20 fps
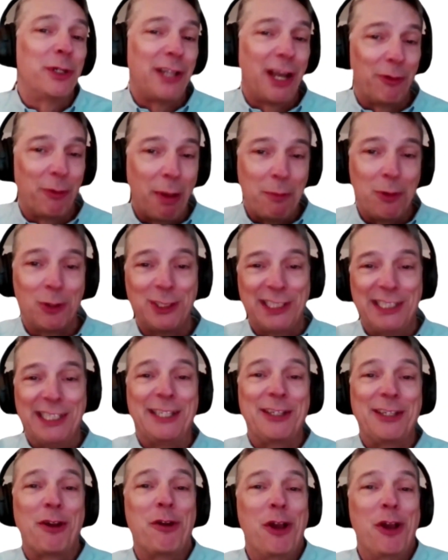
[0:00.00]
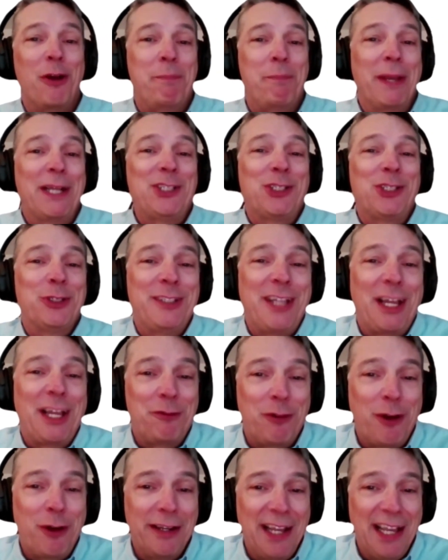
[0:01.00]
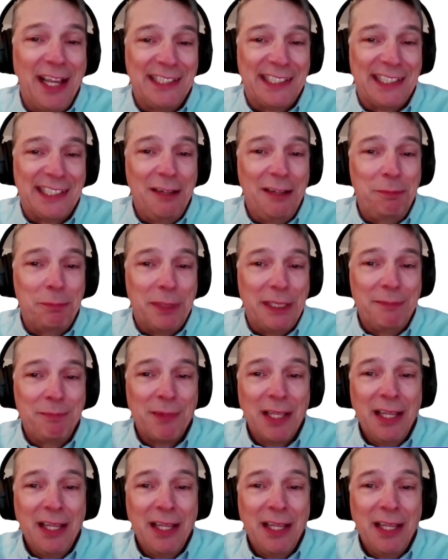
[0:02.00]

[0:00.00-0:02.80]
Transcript: And I remember seeing a picture that Fran had sent me.